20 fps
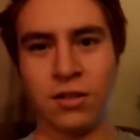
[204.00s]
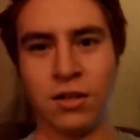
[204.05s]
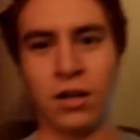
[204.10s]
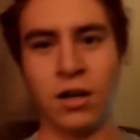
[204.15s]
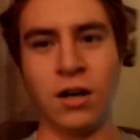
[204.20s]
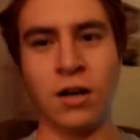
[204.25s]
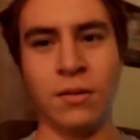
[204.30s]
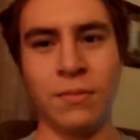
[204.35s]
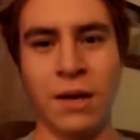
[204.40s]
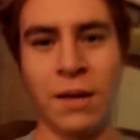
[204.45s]

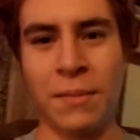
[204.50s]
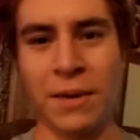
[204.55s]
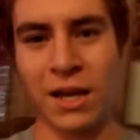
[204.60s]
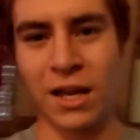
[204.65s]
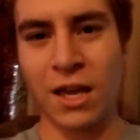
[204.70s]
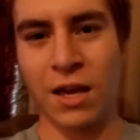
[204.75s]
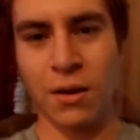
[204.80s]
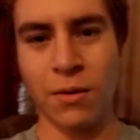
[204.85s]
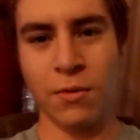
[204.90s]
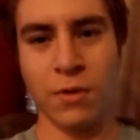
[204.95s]
I
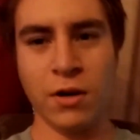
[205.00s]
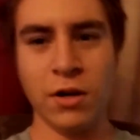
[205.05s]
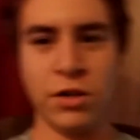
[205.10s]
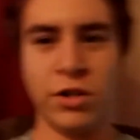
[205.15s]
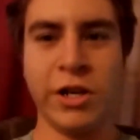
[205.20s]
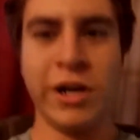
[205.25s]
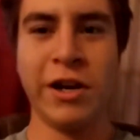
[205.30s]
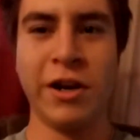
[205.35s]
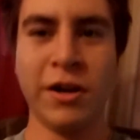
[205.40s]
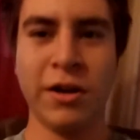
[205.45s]
might get a
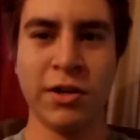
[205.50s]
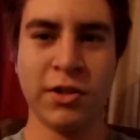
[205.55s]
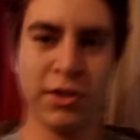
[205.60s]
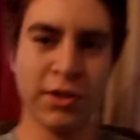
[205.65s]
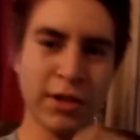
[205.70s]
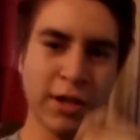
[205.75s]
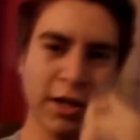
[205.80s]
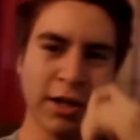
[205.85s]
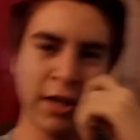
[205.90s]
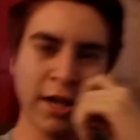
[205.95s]
chair or
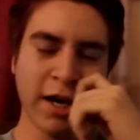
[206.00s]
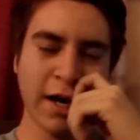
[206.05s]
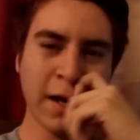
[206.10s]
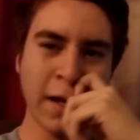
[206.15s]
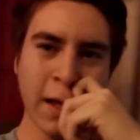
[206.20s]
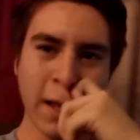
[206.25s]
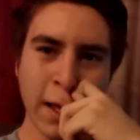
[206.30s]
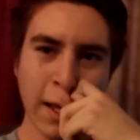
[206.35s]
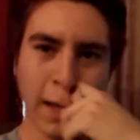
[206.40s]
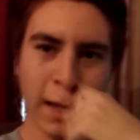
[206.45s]
something like that
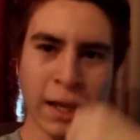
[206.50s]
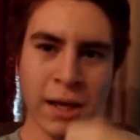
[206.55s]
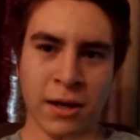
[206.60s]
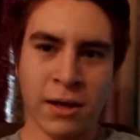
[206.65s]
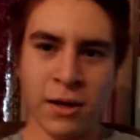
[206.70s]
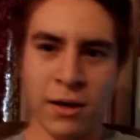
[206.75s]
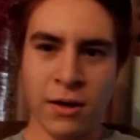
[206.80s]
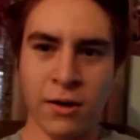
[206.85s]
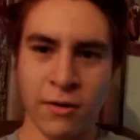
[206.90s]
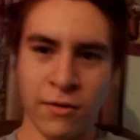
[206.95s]

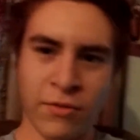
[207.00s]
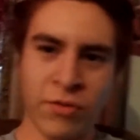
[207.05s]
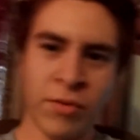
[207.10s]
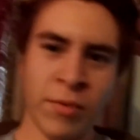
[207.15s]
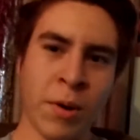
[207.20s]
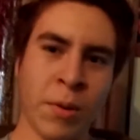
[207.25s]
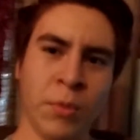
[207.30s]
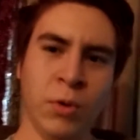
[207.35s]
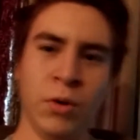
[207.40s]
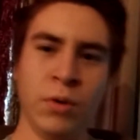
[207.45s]
for
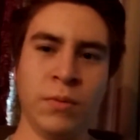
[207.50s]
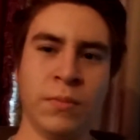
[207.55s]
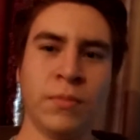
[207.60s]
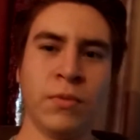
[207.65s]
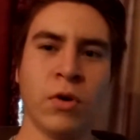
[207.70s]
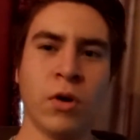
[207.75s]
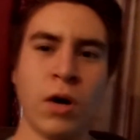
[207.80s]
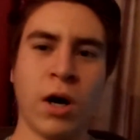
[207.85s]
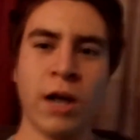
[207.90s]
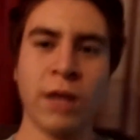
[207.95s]
my room,
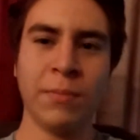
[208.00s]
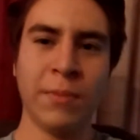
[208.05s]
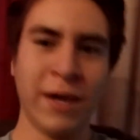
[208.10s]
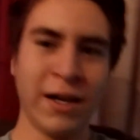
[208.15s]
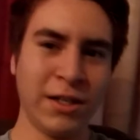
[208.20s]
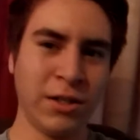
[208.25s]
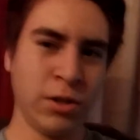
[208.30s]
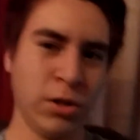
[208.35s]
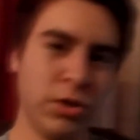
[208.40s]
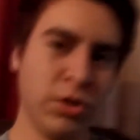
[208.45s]
or I
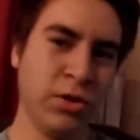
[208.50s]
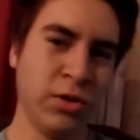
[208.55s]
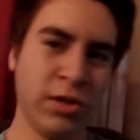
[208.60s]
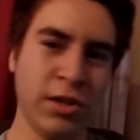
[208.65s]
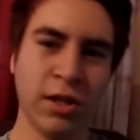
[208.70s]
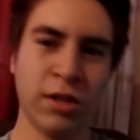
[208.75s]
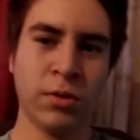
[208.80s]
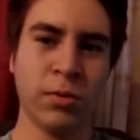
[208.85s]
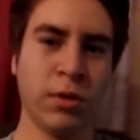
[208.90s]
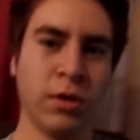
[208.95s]
might just use
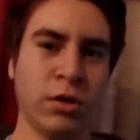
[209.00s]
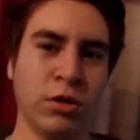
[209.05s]
this one.